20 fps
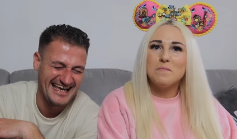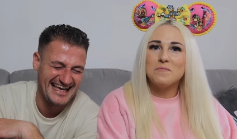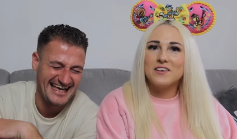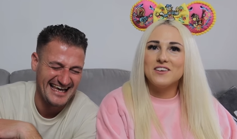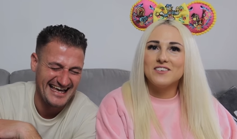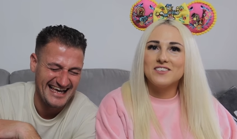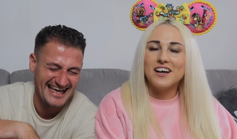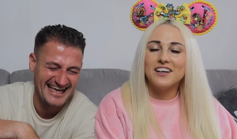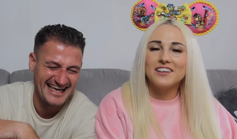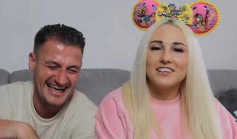
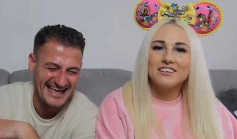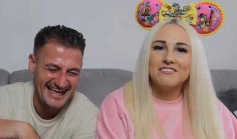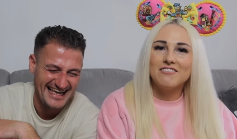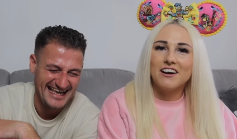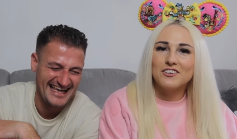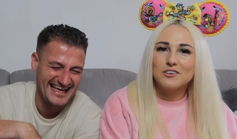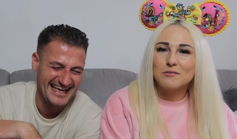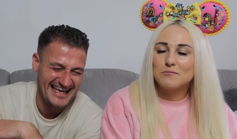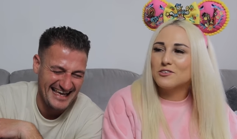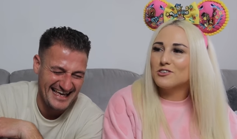Speaker 1: You're selling a
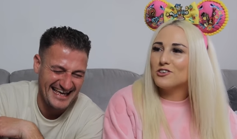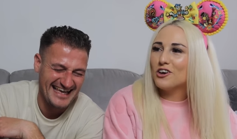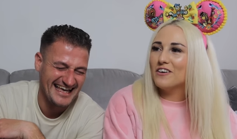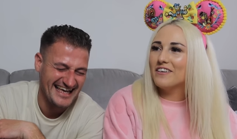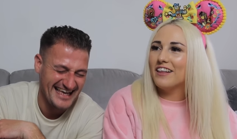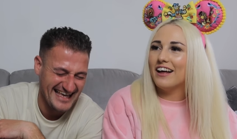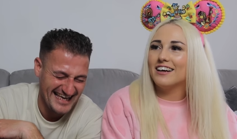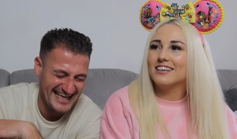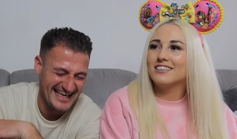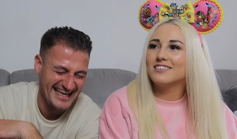random
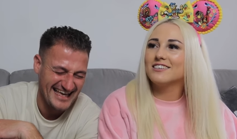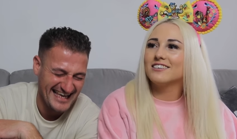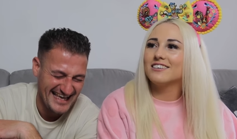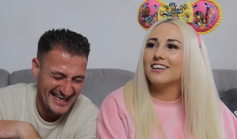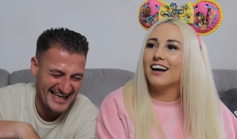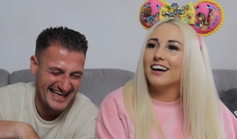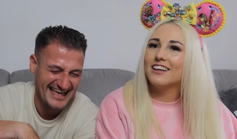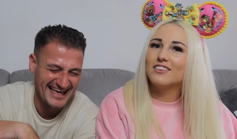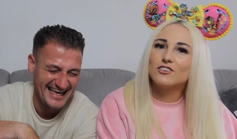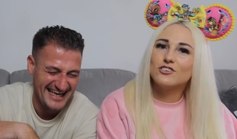story that isn't
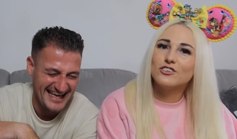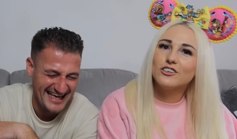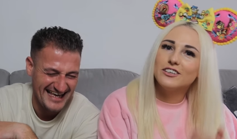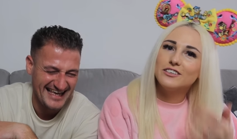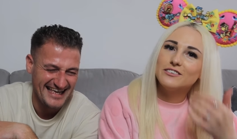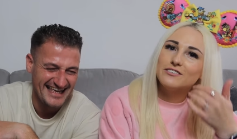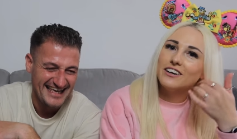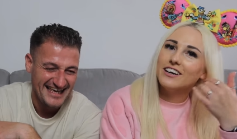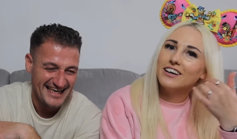like the truth.